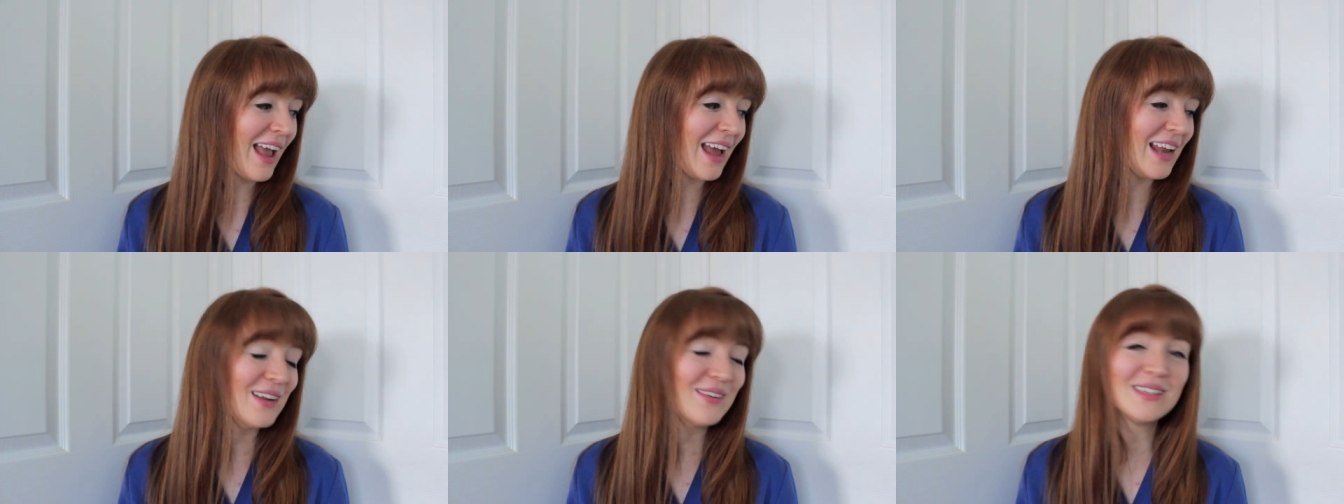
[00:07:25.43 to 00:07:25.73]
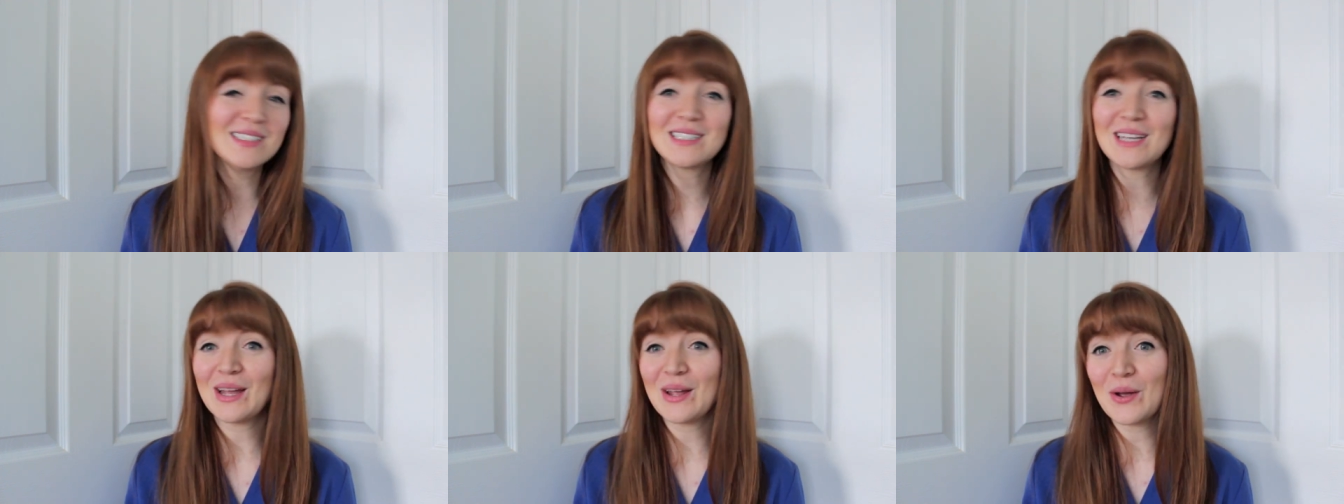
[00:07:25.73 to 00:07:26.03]

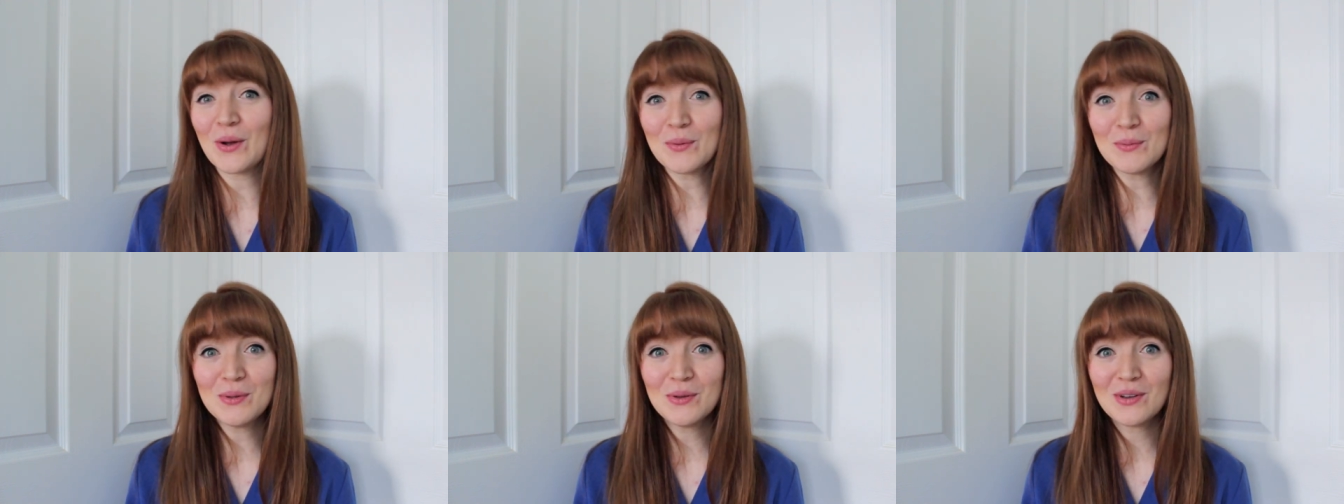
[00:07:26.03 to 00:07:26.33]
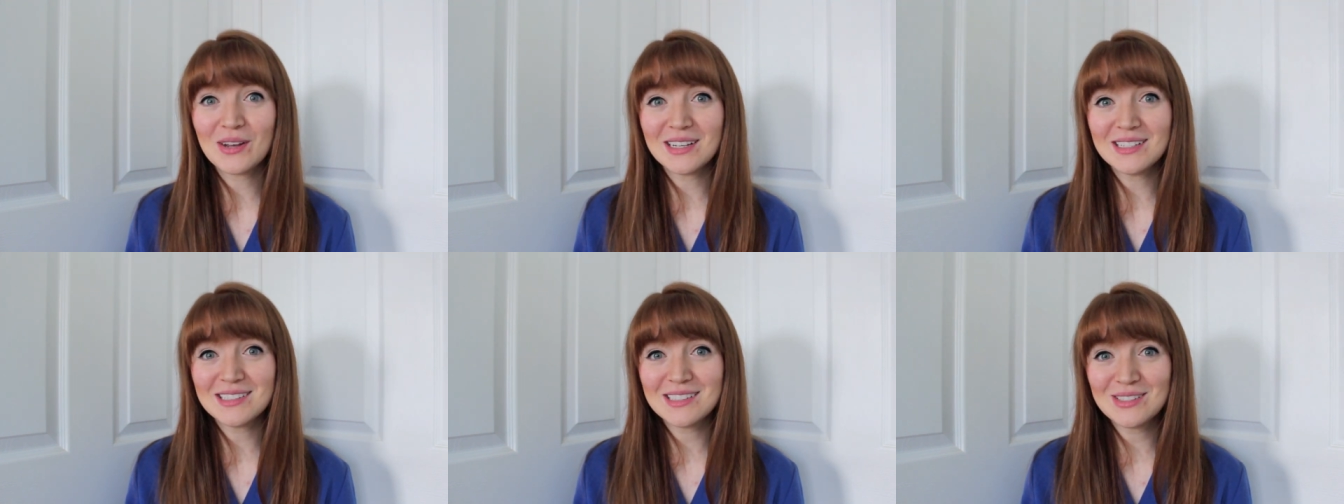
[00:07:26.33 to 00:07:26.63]
Anyways, I hope
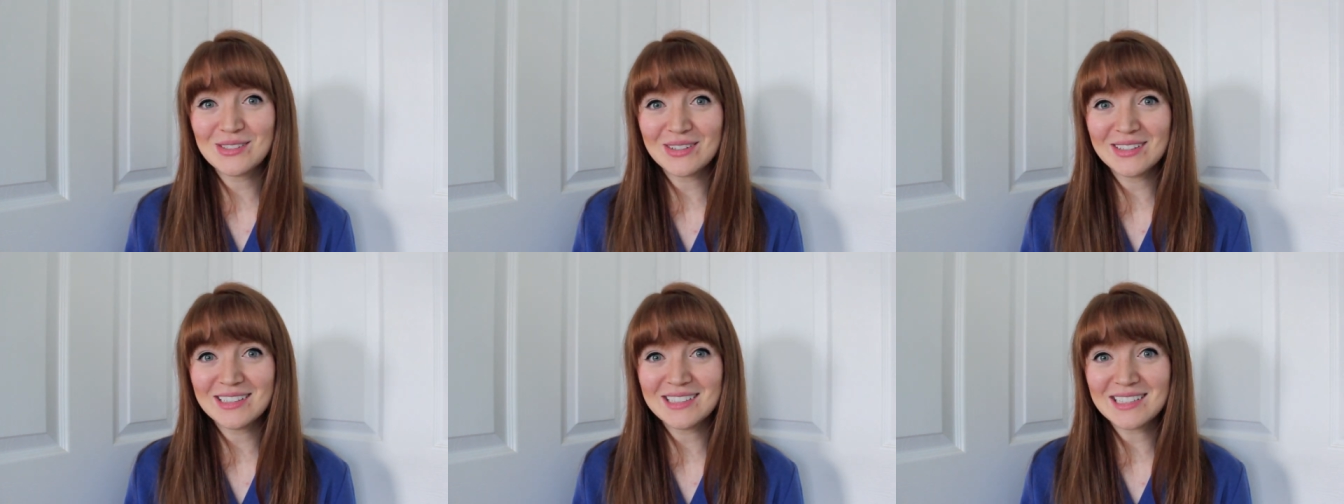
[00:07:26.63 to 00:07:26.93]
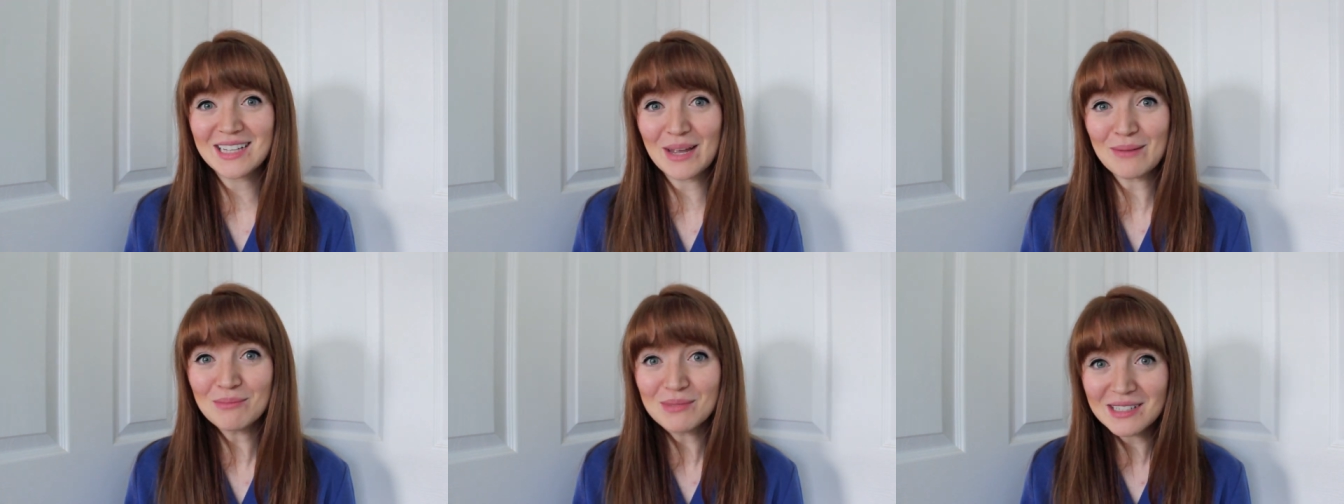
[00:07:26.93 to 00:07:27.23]
you guys enjoyed
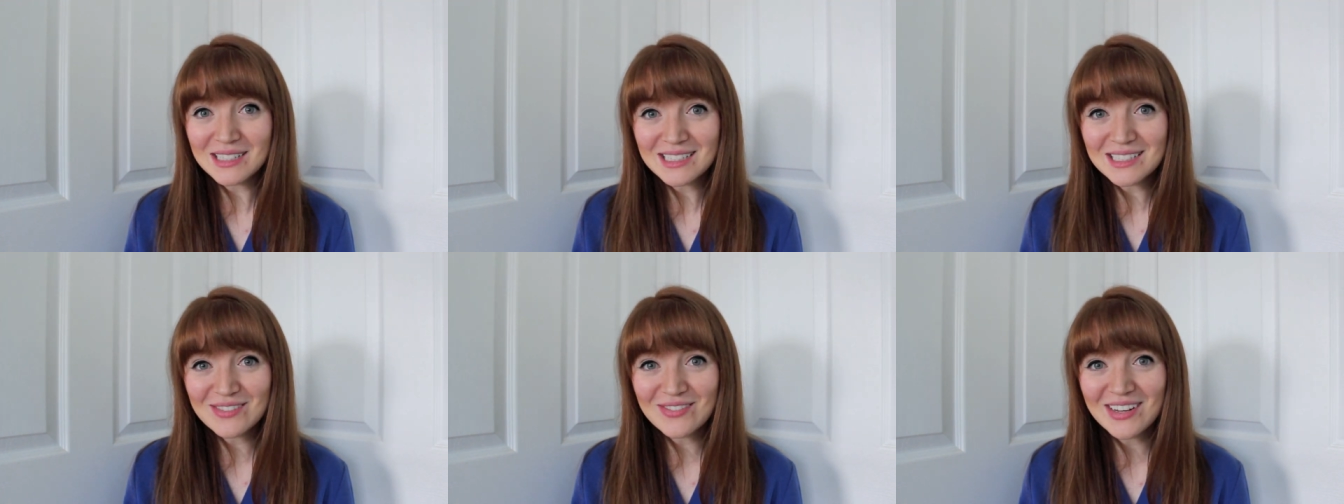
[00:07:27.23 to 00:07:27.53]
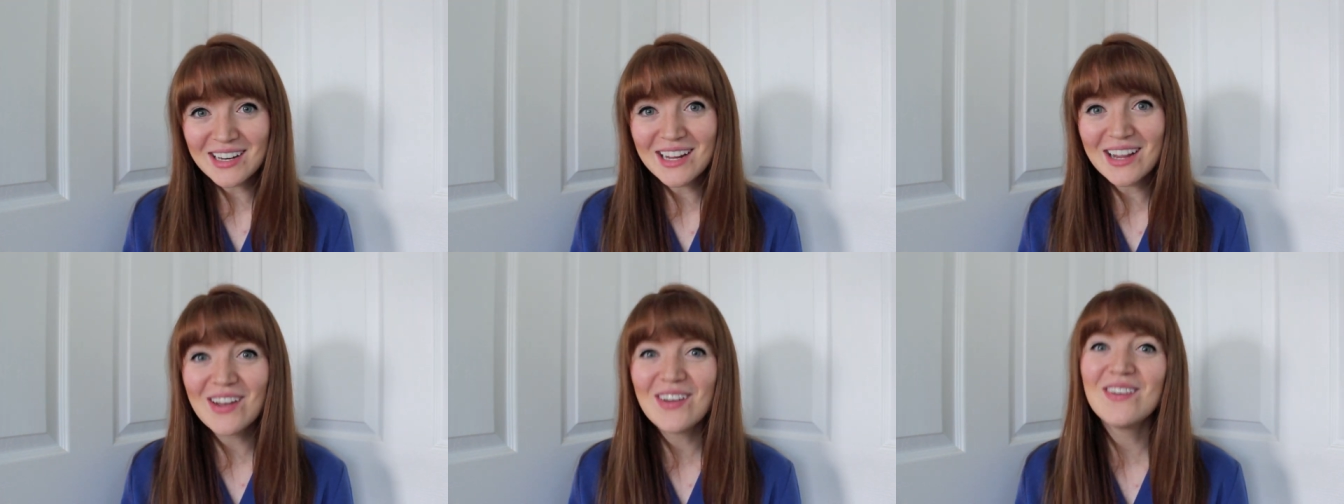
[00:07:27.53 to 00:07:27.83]
this empties
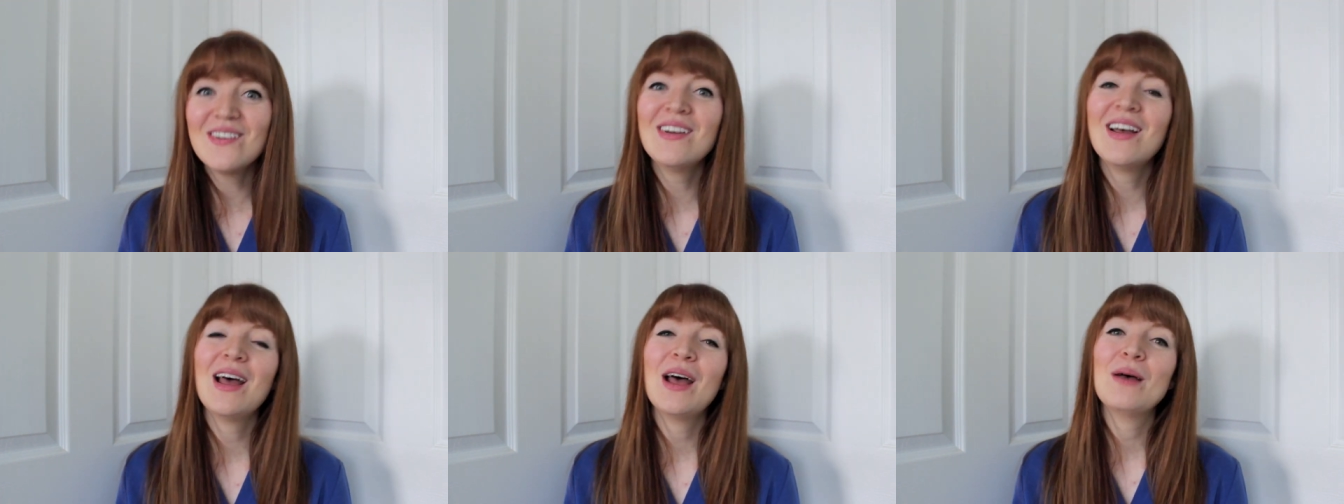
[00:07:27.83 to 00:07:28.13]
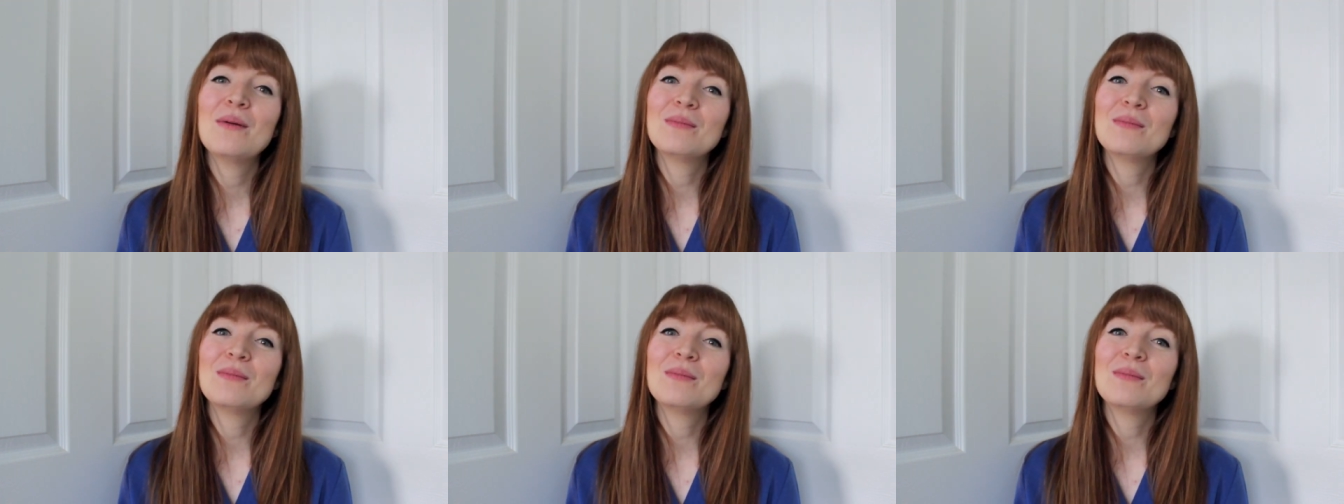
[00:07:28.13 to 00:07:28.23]
video.